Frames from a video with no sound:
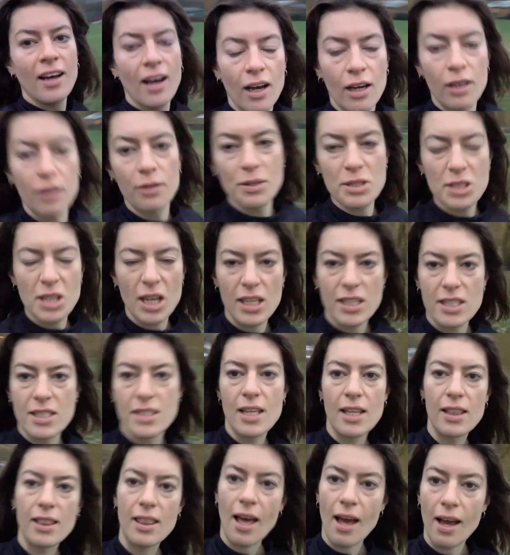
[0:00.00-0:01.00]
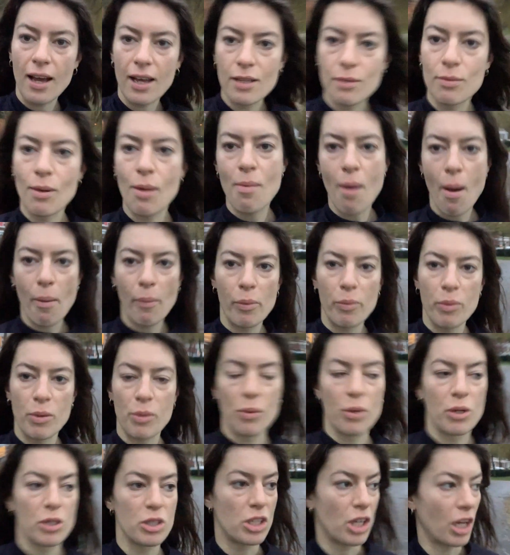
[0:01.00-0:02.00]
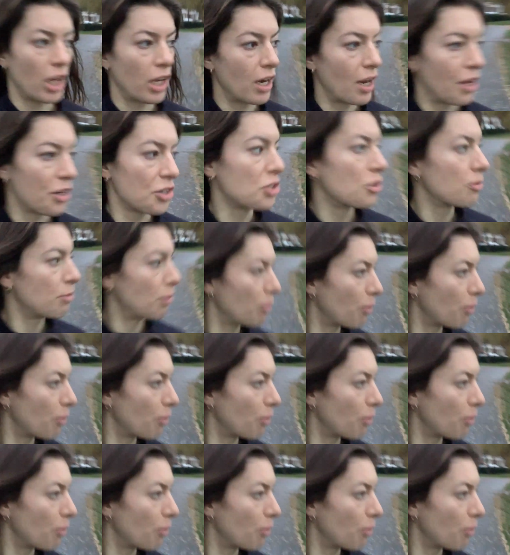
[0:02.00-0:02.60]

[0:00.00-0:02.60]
Oh, I wish I hadn't said that because my mum will be watching and now she'll be